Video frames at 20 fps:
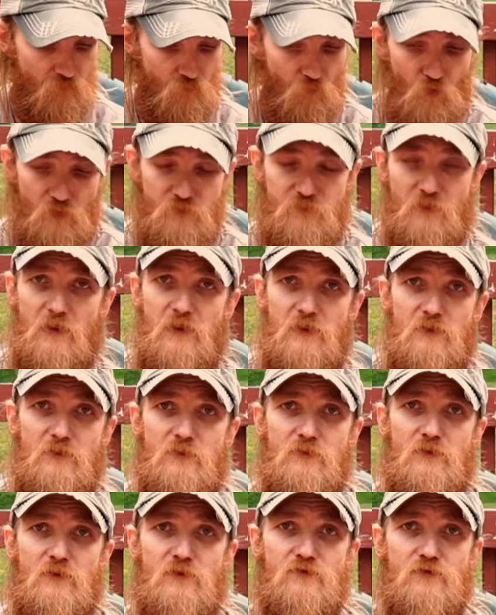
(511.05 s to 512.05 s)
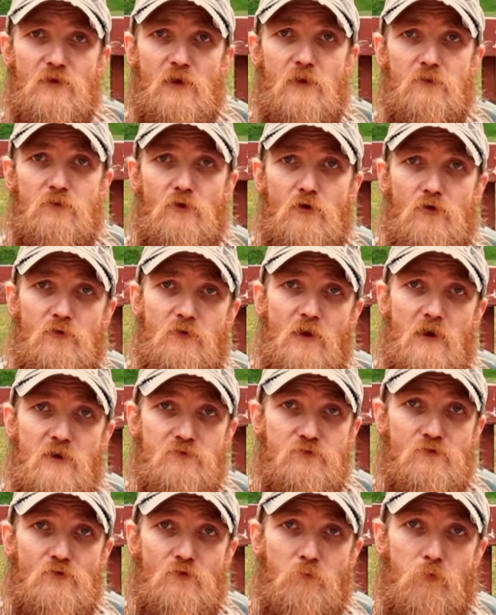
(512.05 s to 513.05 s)
once I hit the Shenandoah
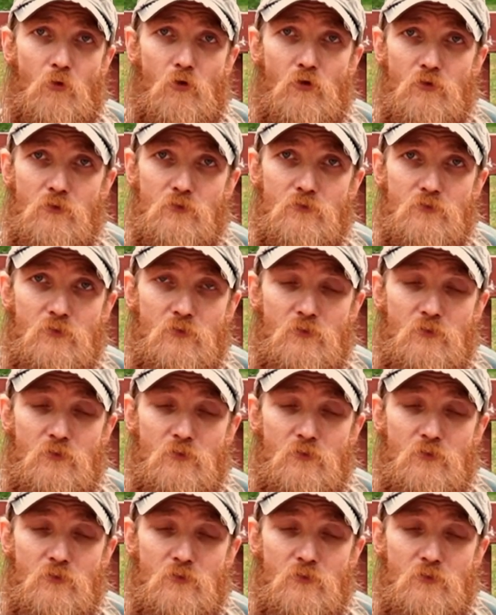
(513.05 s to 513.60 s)
National Park,